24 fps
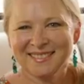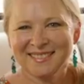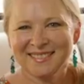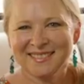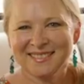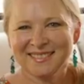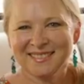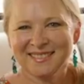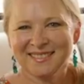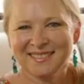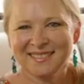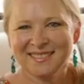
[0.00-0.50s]

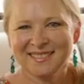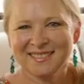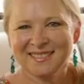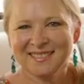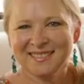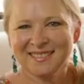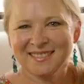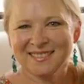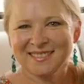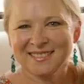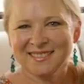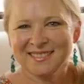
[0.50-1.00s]

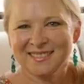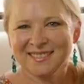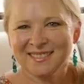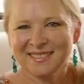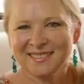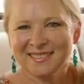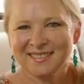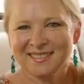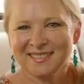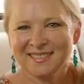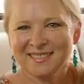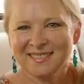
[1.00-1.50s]

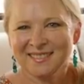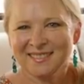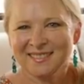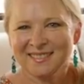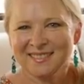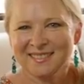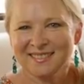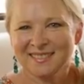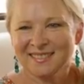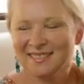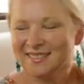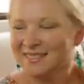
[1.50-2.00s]

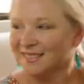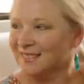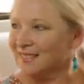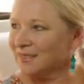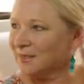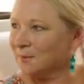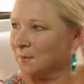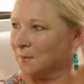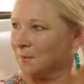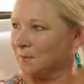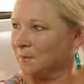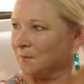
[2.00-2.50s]

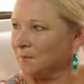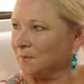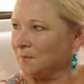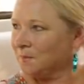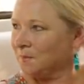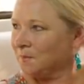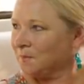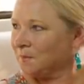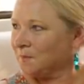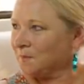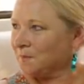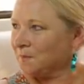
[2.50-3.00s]

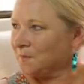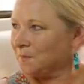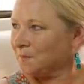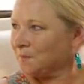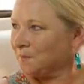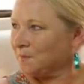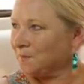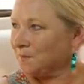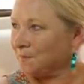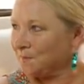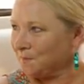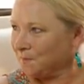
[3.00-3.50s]

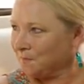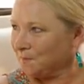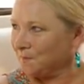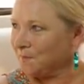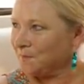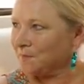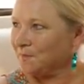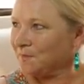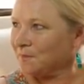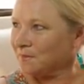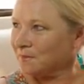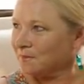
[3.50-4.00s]

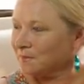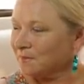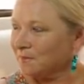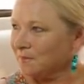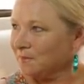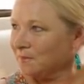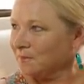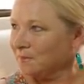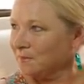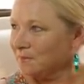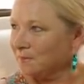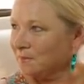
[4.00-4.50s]

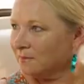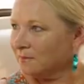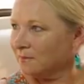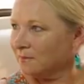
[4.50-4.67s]
The person shown says nothing.